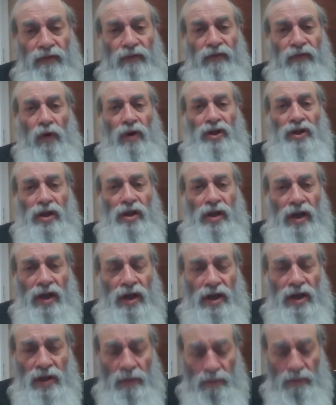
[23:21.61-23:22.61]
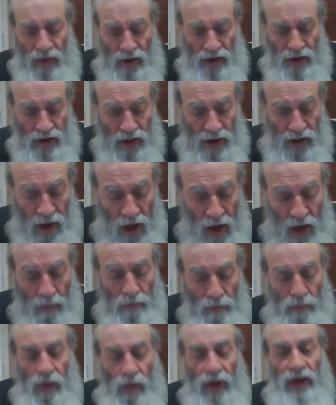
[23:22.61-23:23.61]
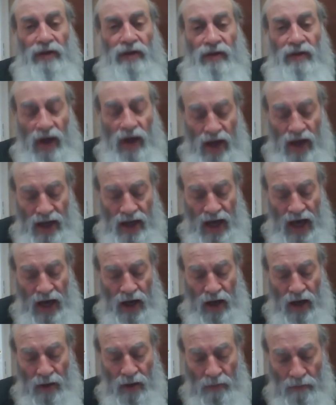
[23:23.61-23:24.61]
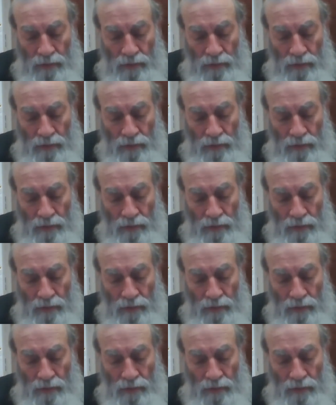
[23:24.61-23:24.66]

fortunate is a person b'teyach